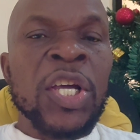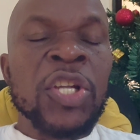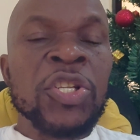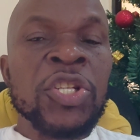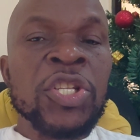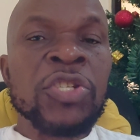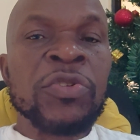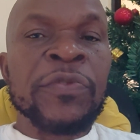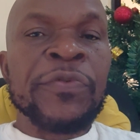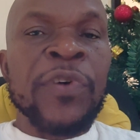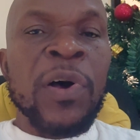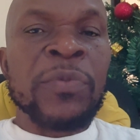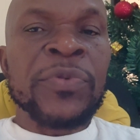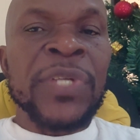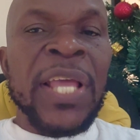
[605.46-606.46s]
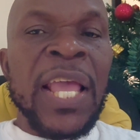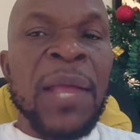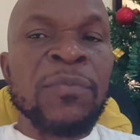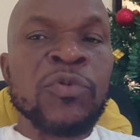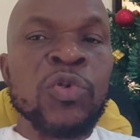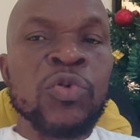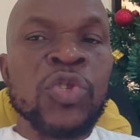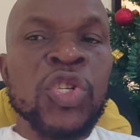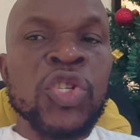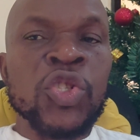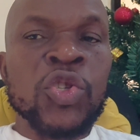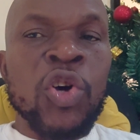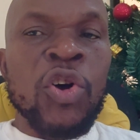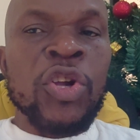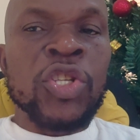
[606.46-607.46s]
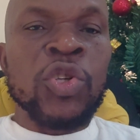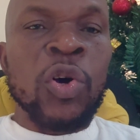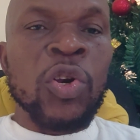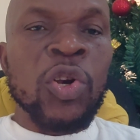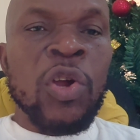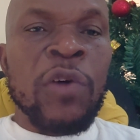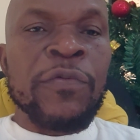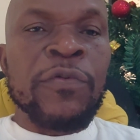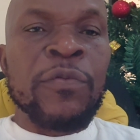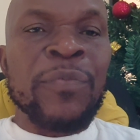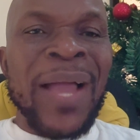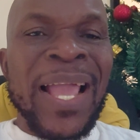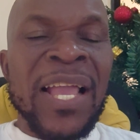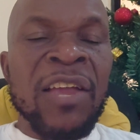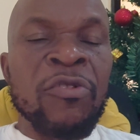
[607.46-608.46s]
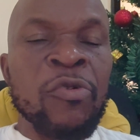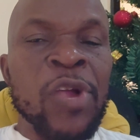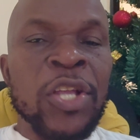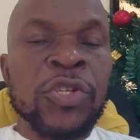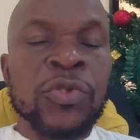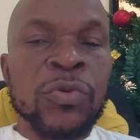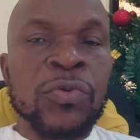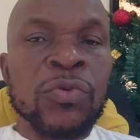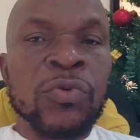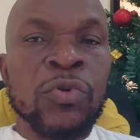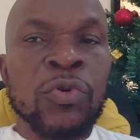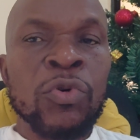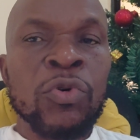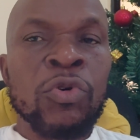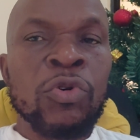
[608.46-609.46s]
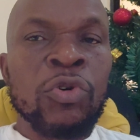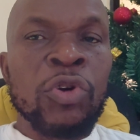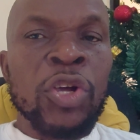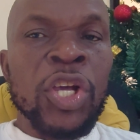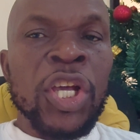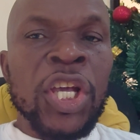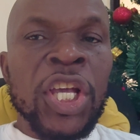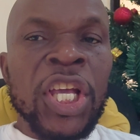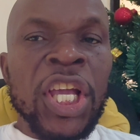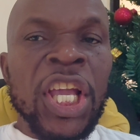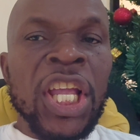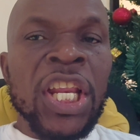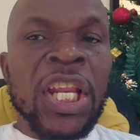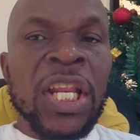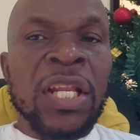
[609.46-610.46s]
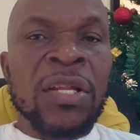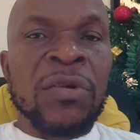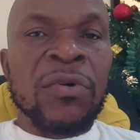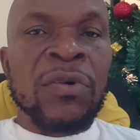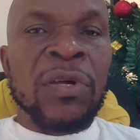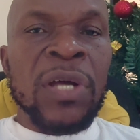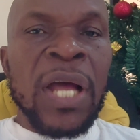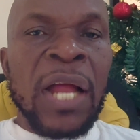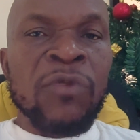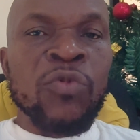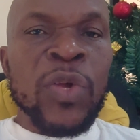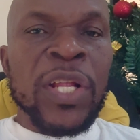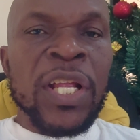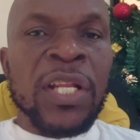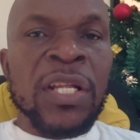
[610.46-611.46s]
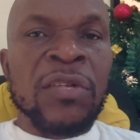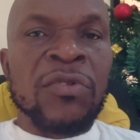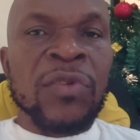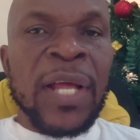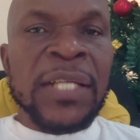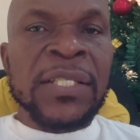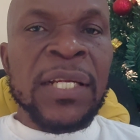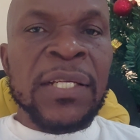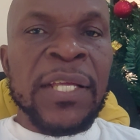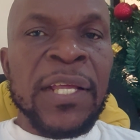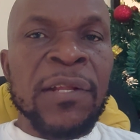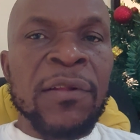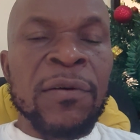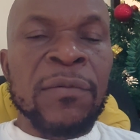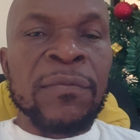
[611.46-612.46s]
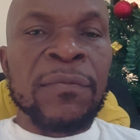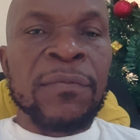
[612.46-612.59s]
These reforms aim to discourage unlawful migration in and within the United Kingdom.